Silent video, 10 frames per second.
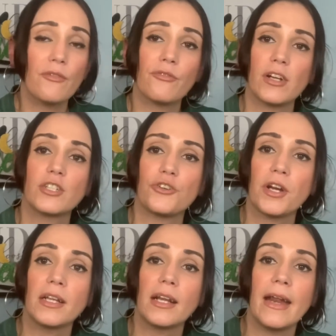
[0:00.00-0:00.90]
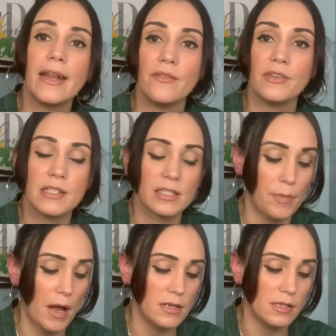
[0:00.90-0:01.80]
frustrated, and even
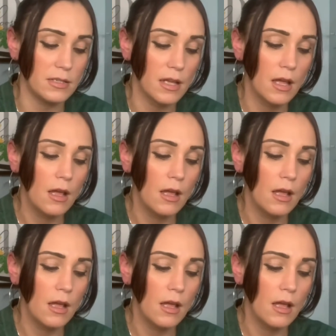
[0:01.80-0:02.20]
despondent.